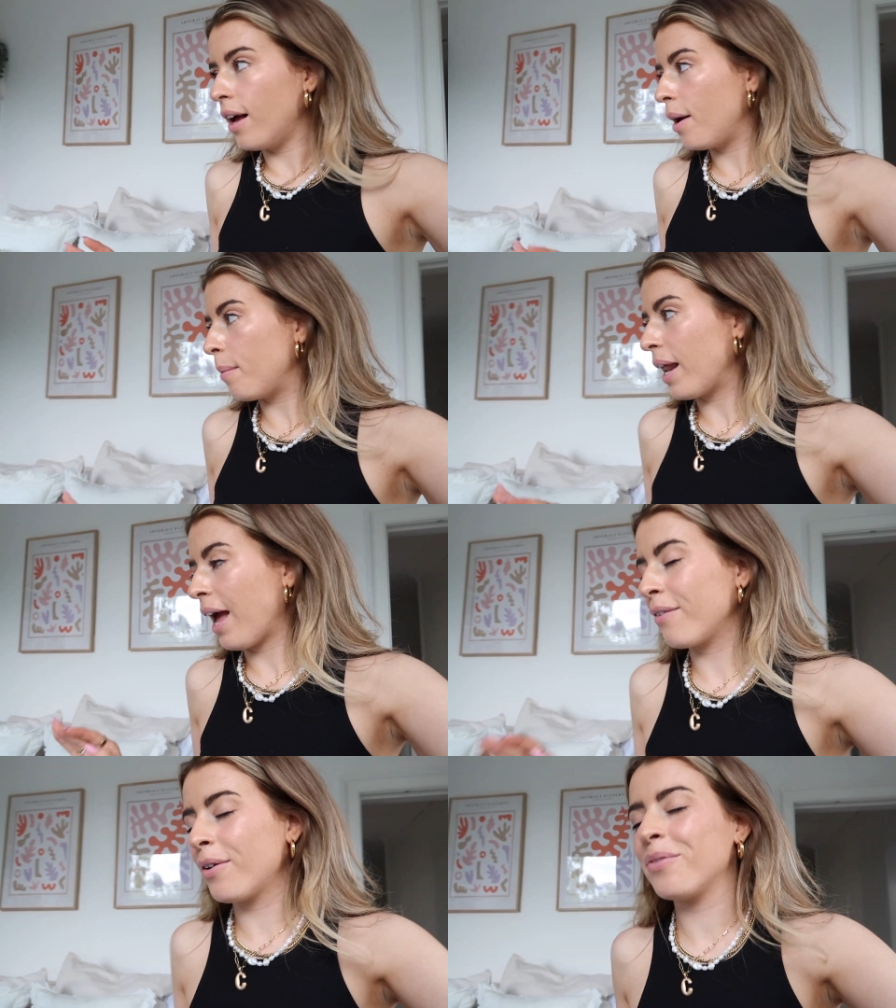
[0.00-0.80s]
and I
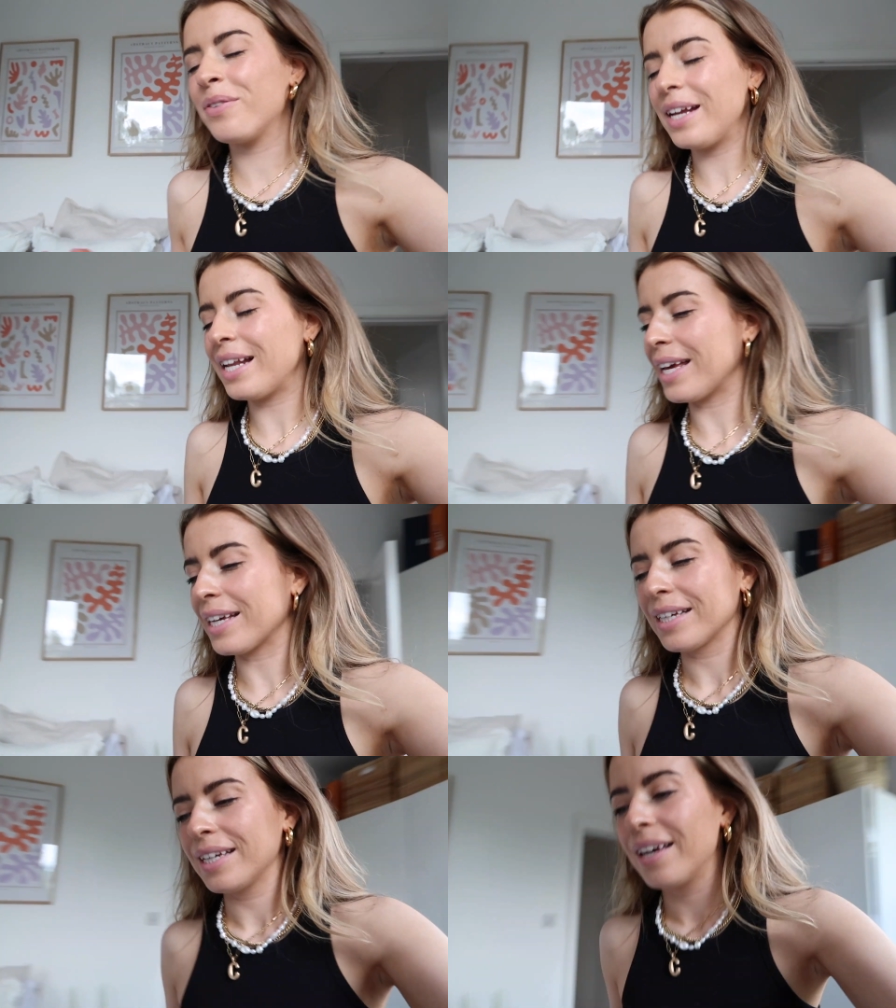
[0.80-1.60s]
have a
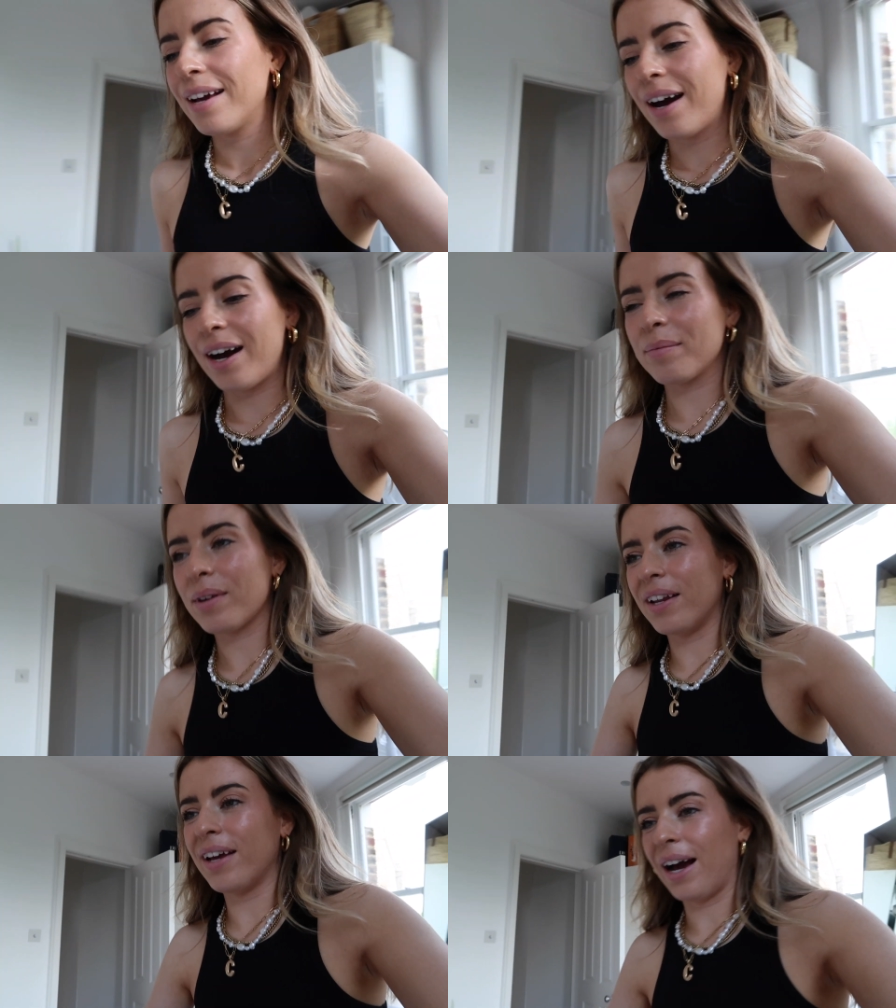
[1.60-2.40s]
feeling I'm
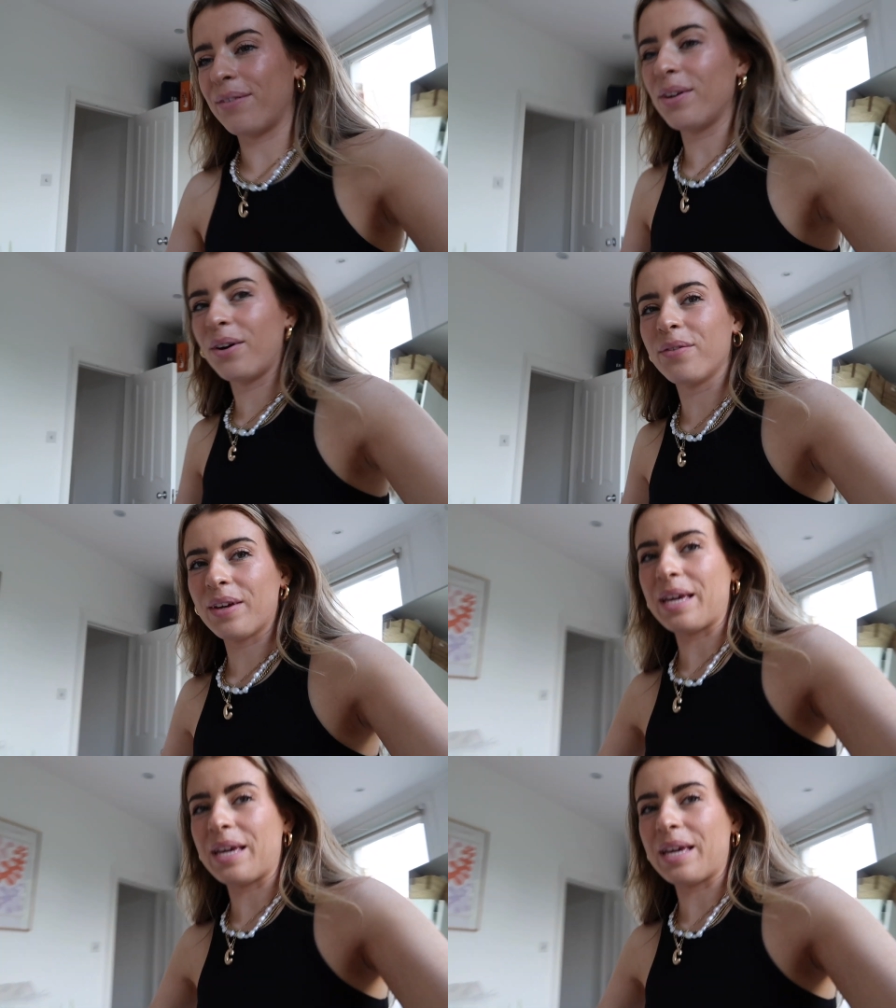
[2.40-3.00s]
going to have a lot of